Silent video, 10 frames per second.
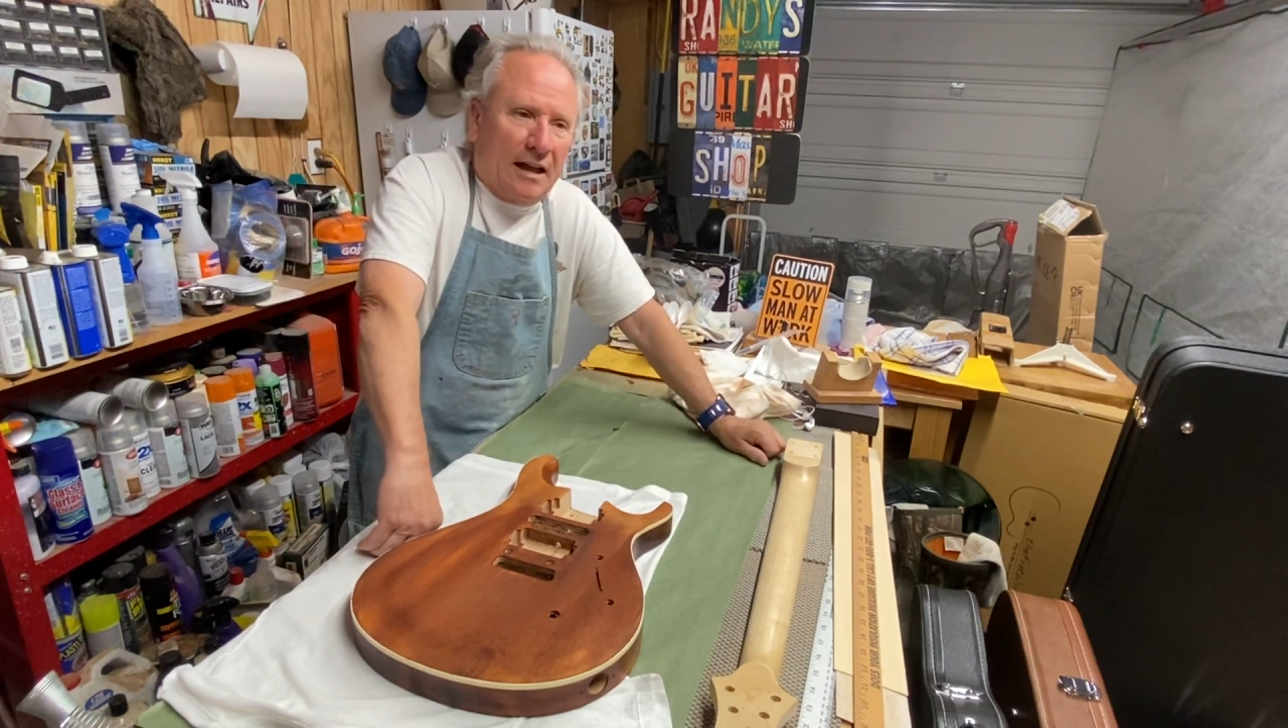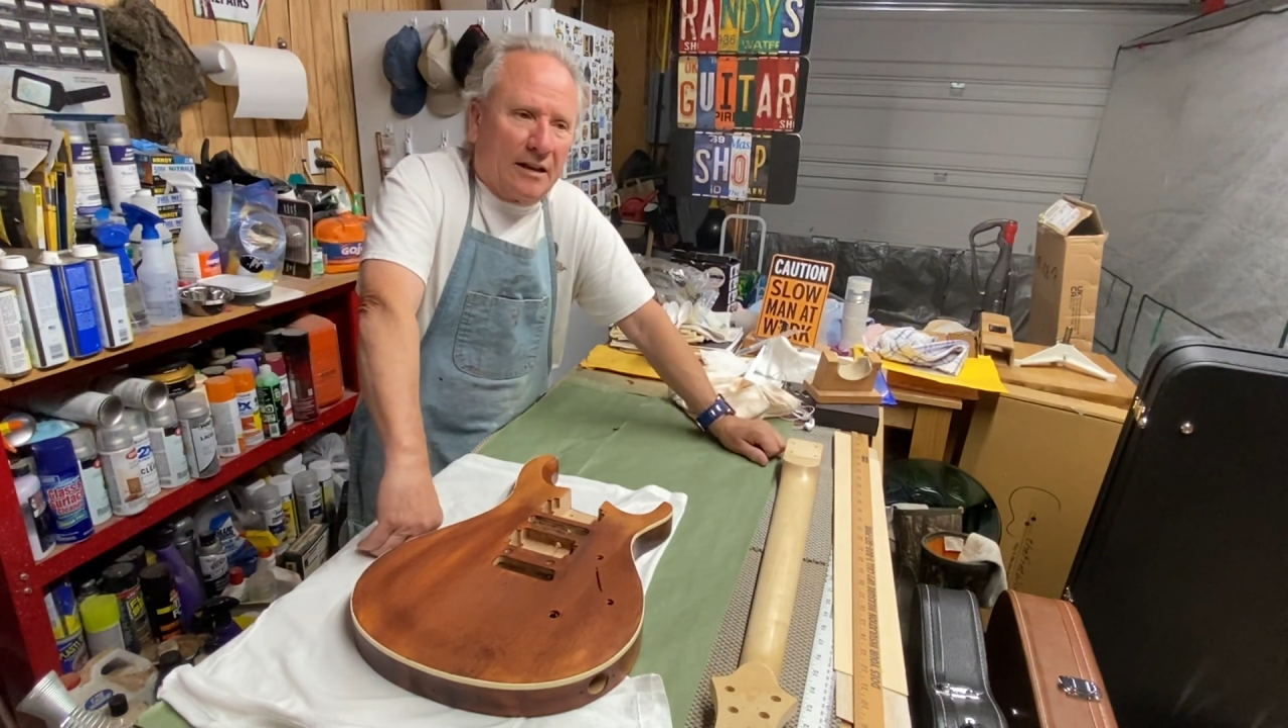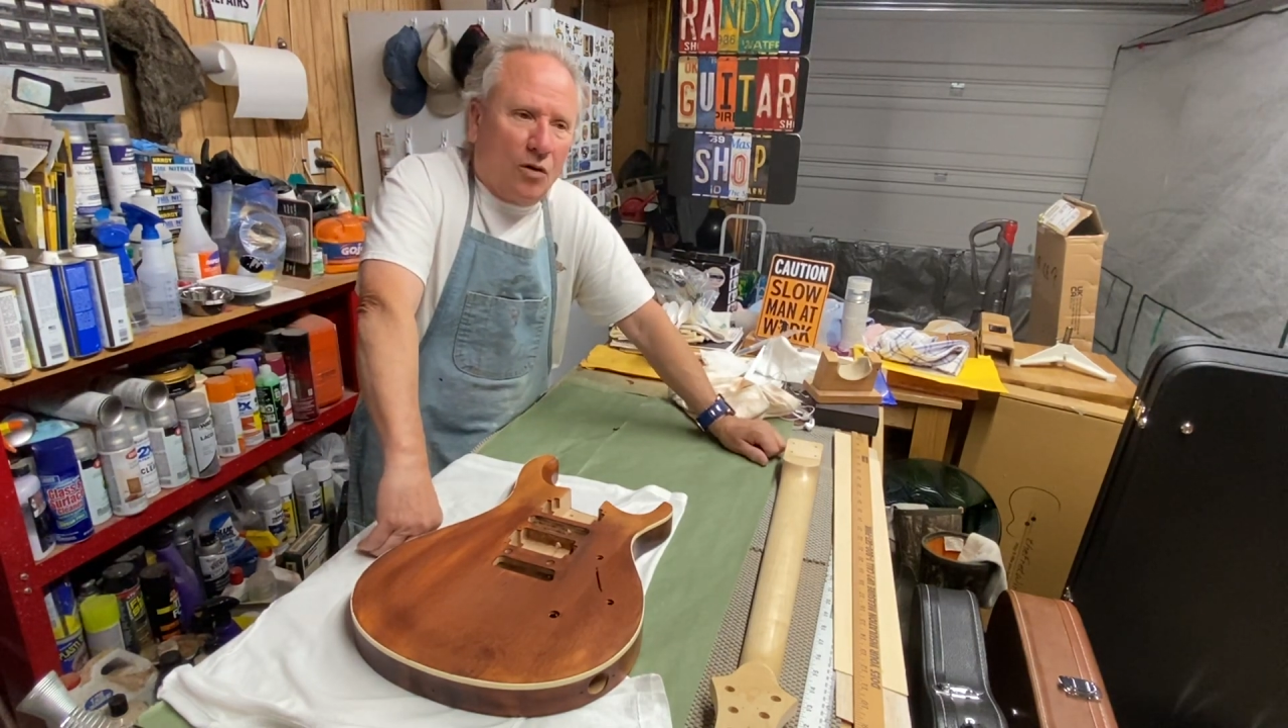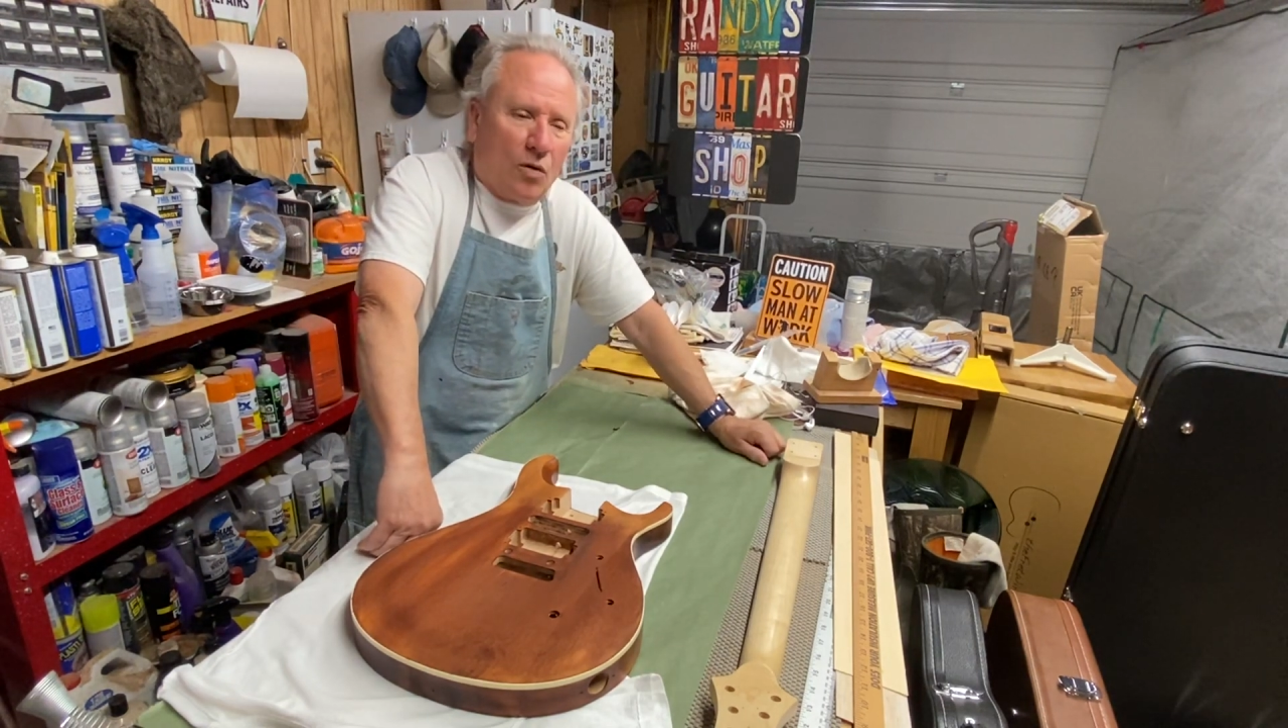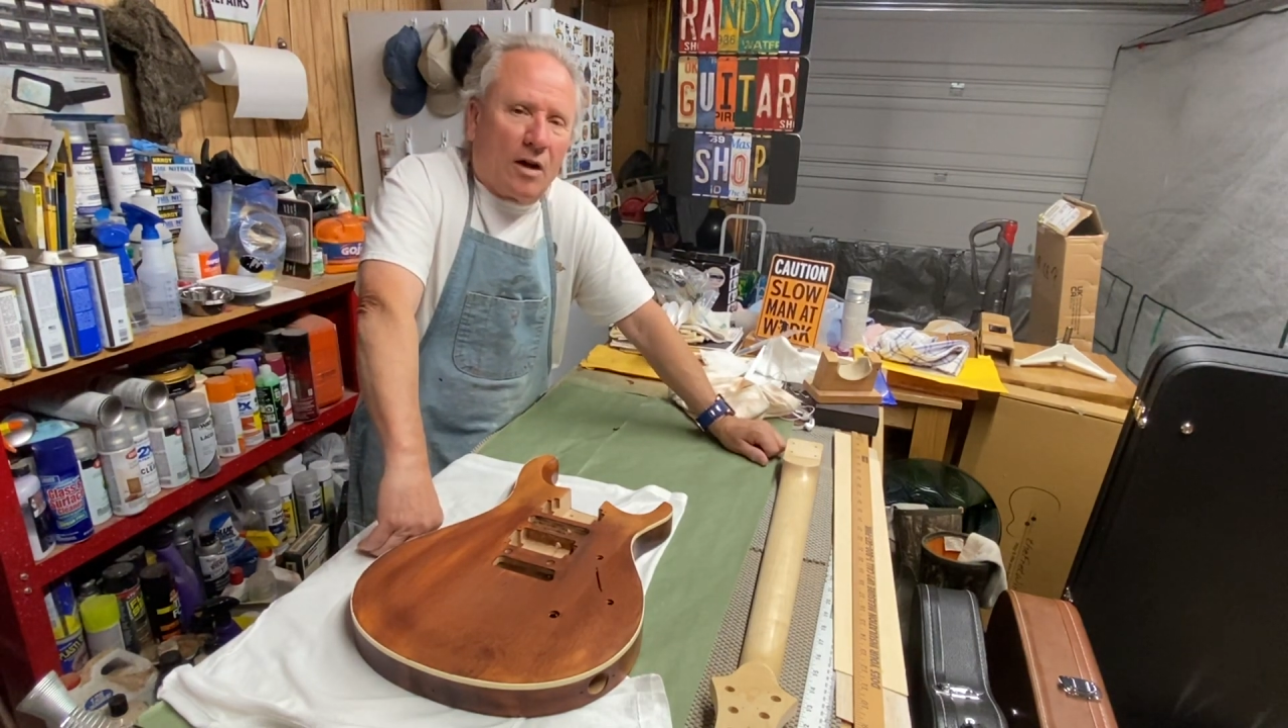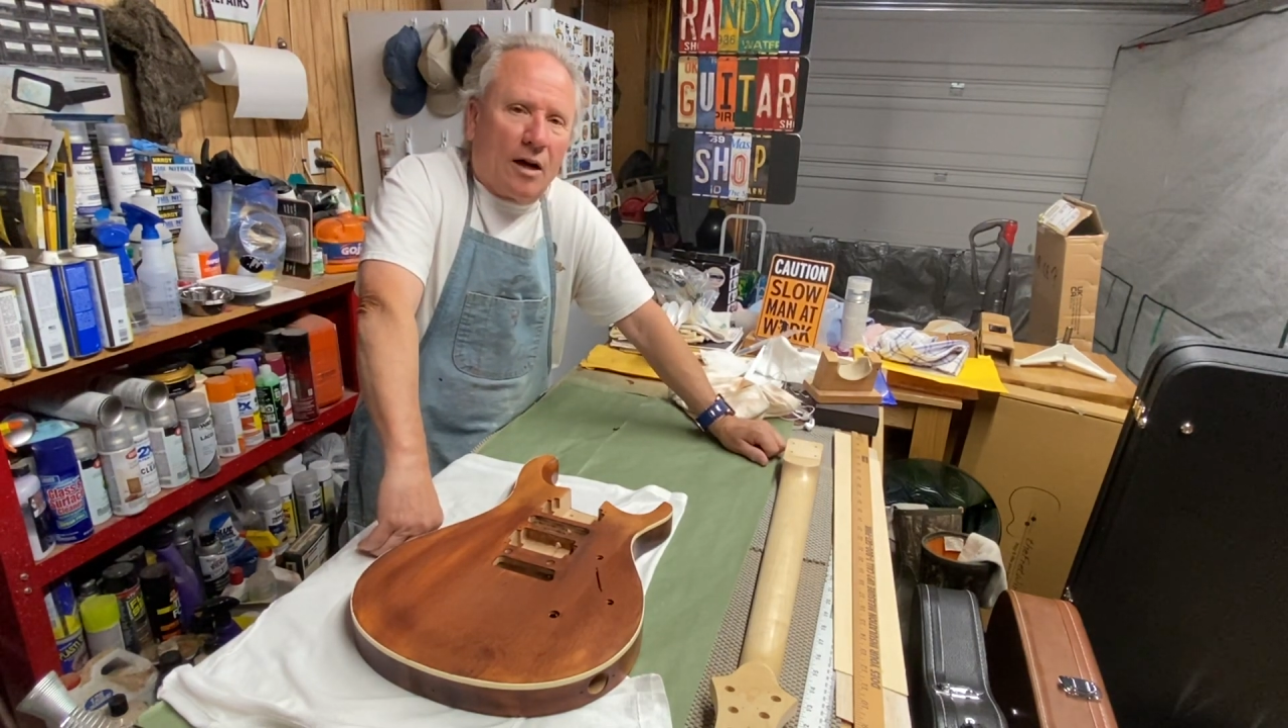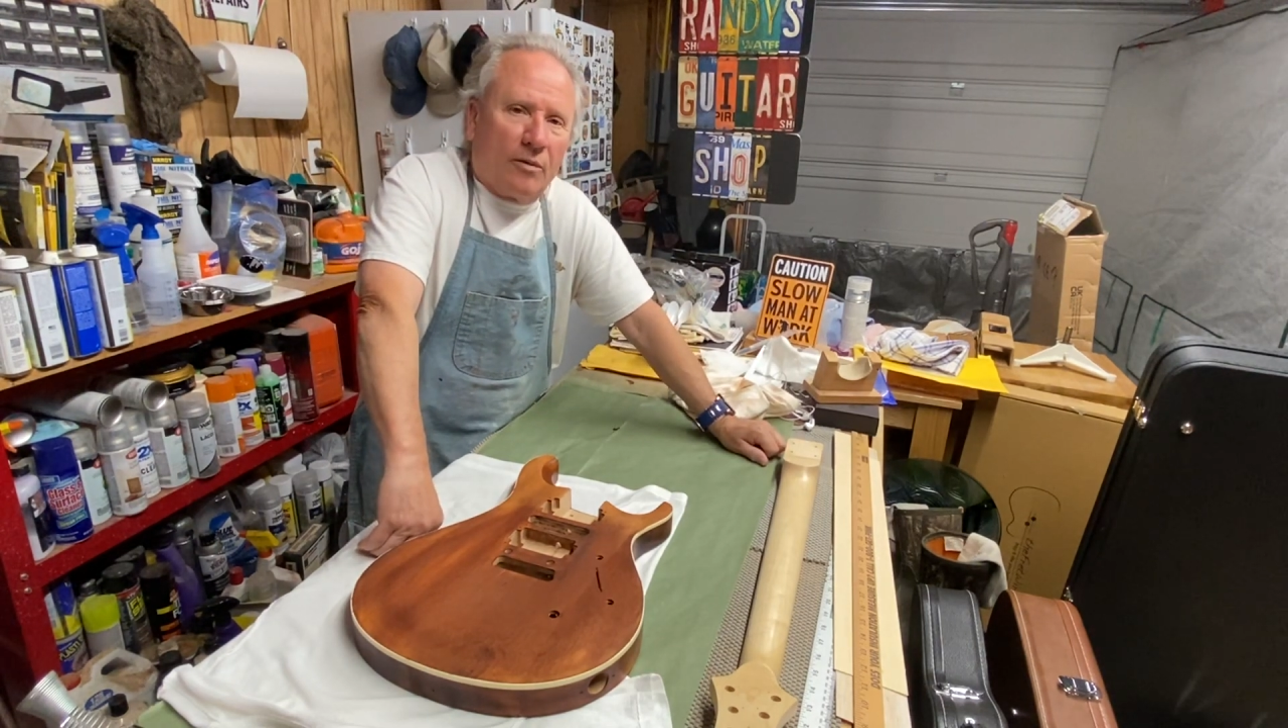going on